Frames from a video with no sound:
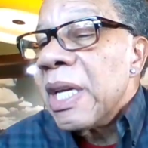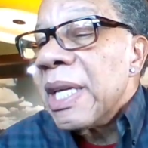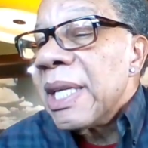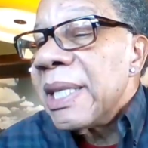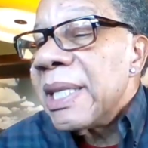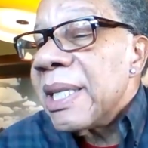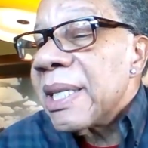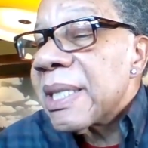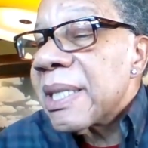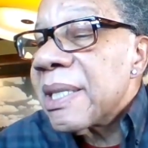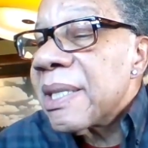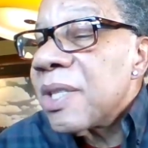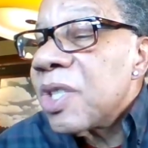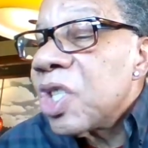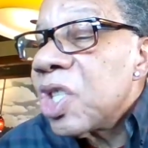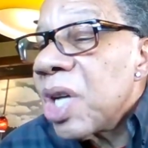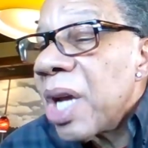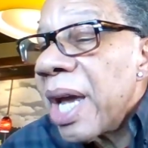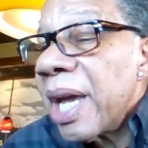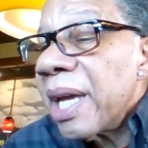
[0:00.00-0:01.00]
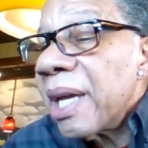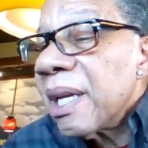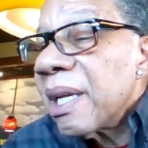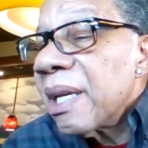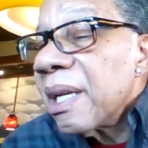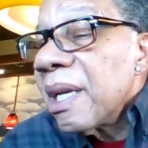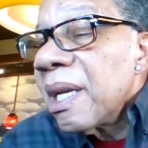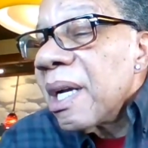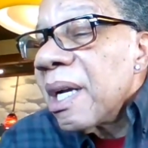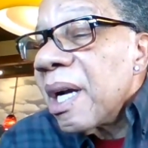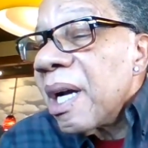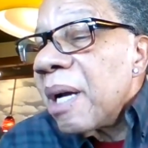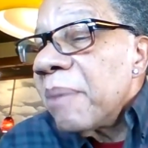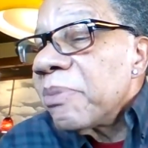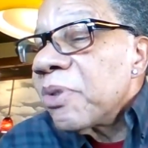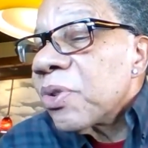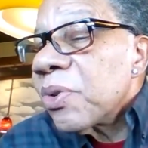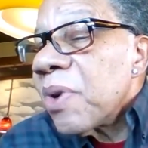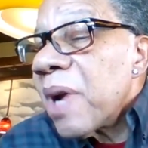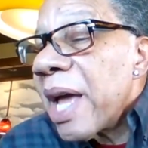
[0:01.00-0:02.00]
This is Jay. I'm
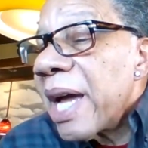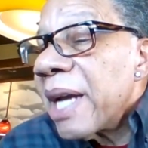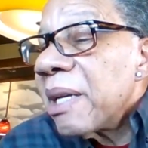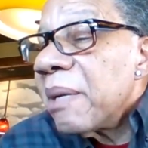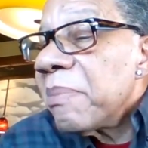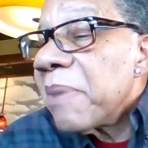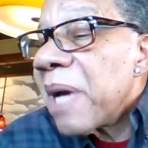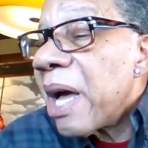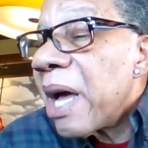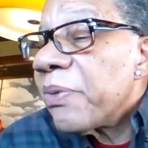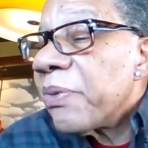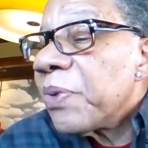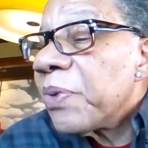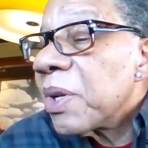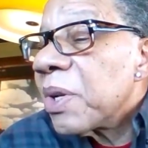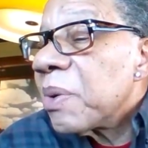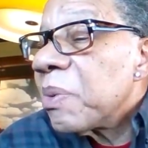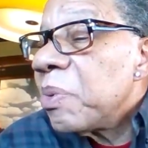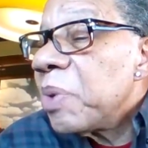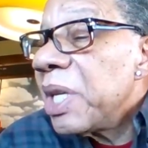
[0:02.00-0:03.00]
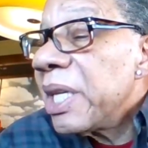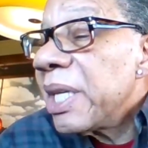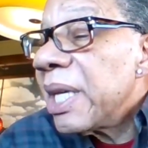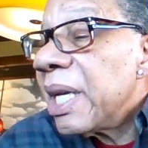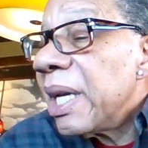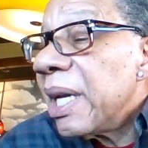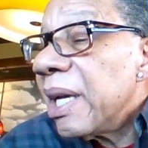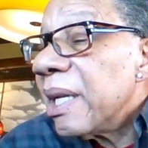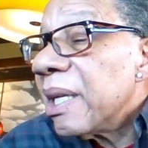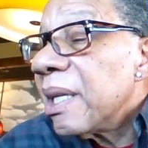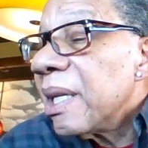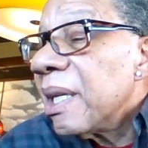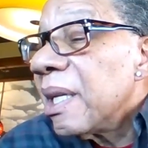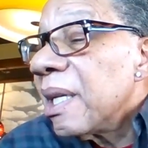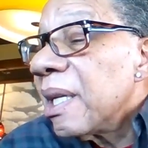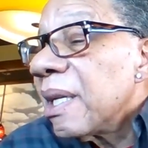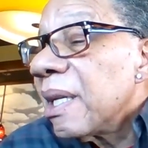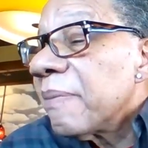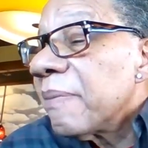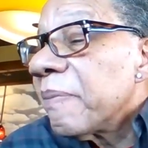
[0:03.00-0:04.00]
trying him out for the weekend.
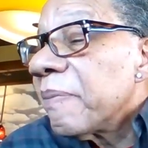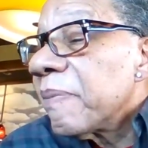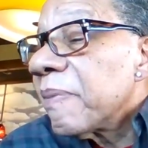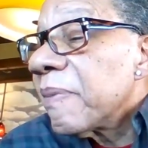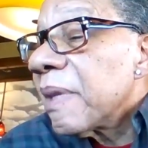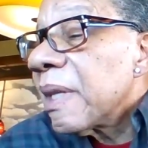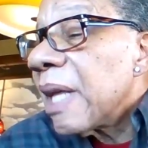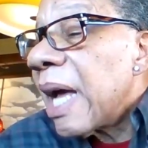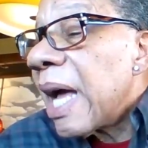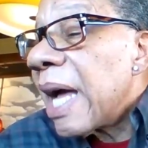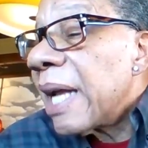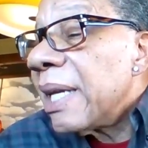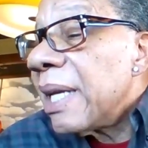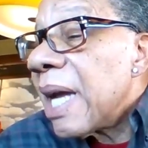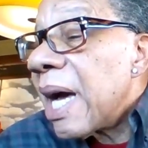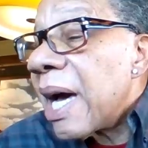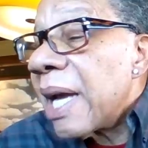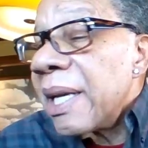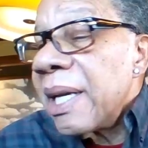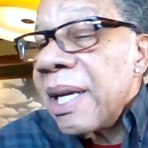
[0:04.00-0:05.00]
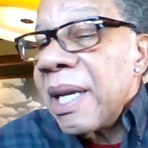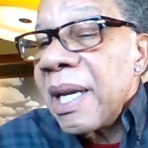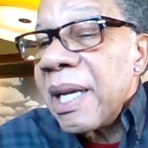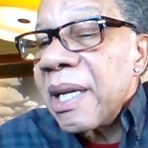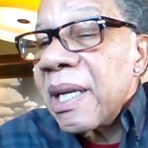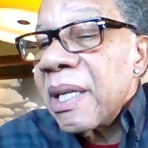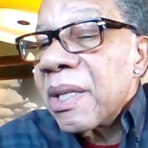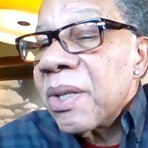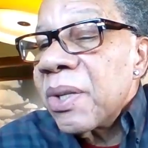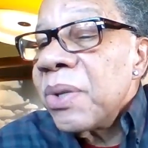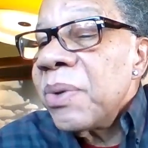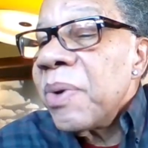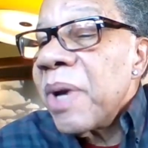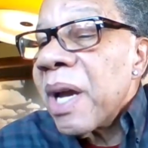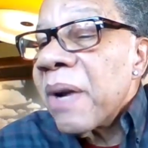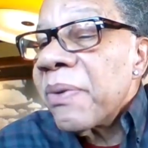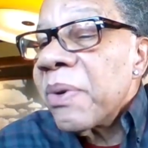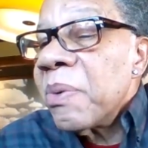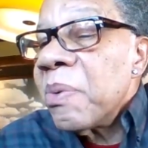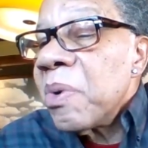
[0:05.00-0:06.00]
I nodded to
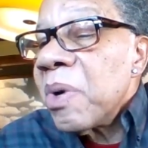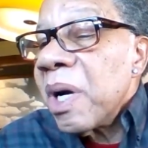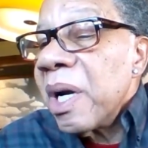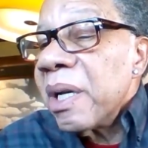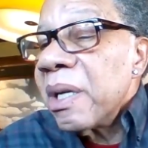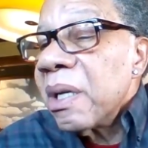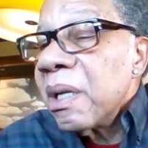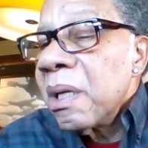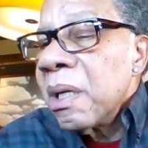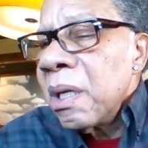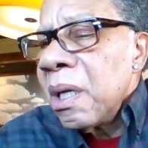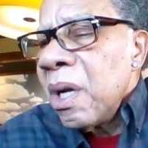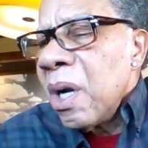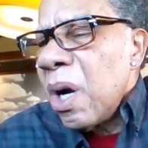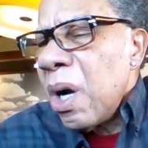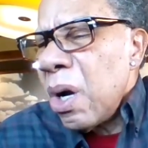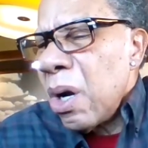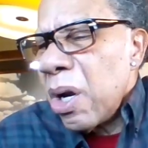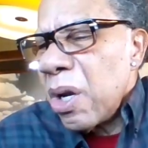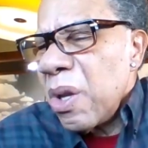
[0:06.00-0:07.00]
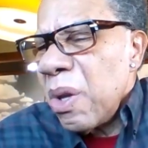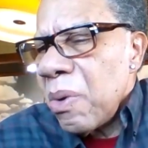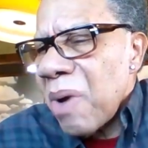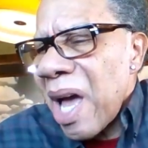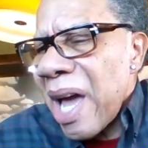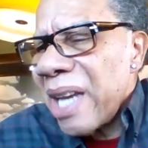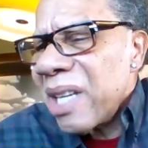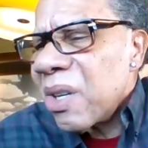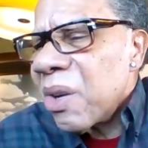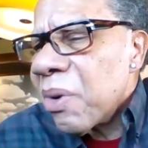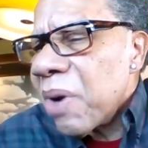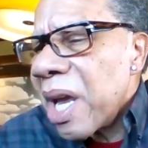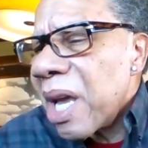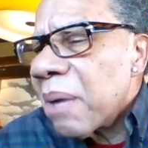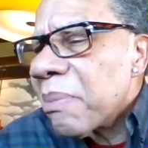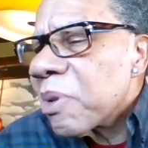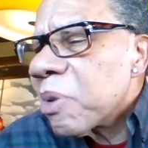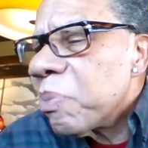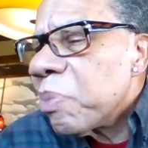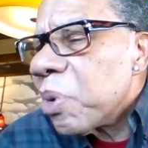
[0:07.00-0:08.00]
everyone. Aren't you Ike
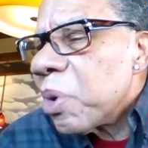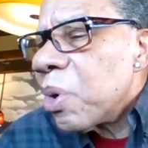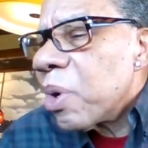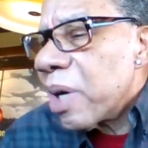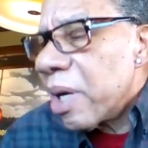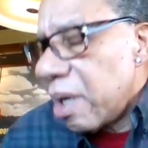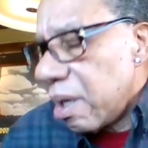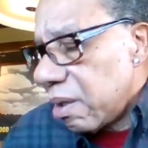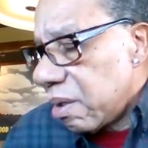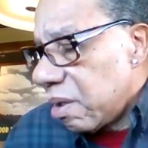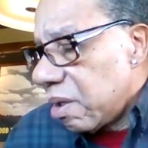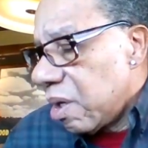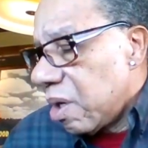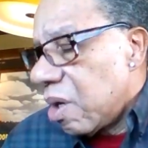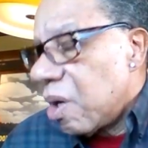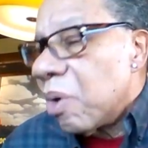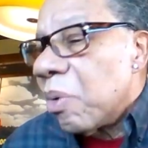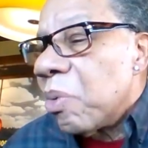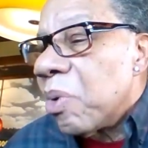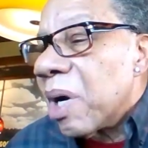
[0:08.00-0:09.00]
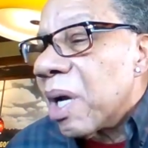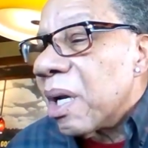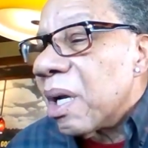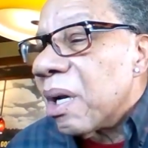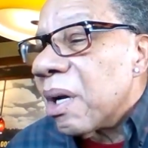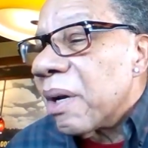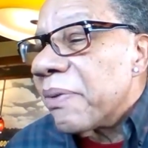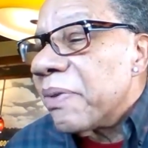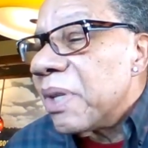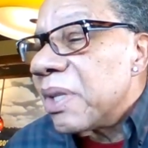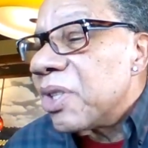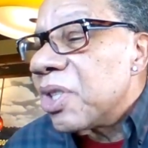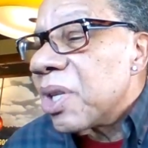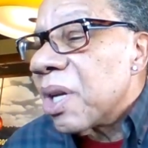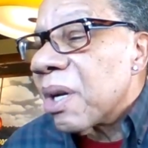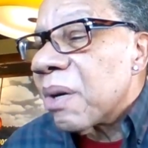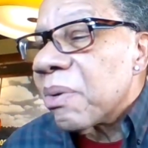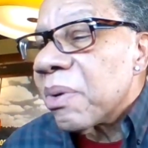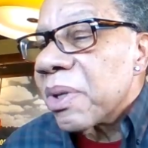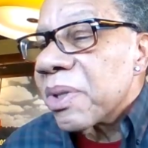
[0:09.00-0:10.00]
Graham's boy? One of the
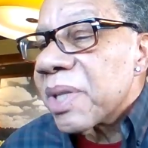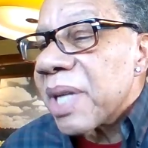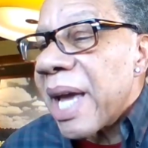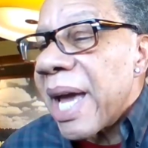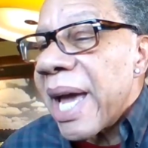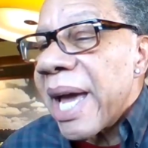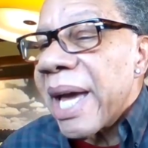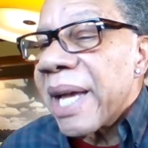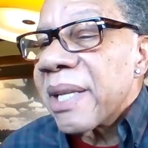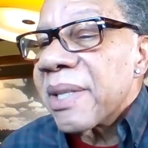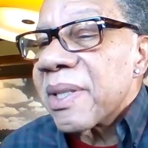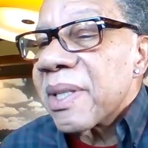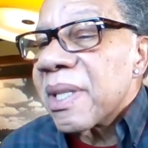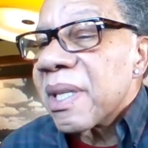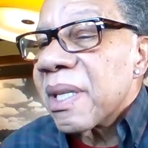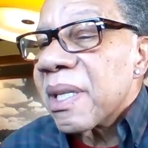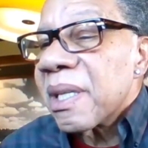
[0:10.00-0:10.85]
generals asked.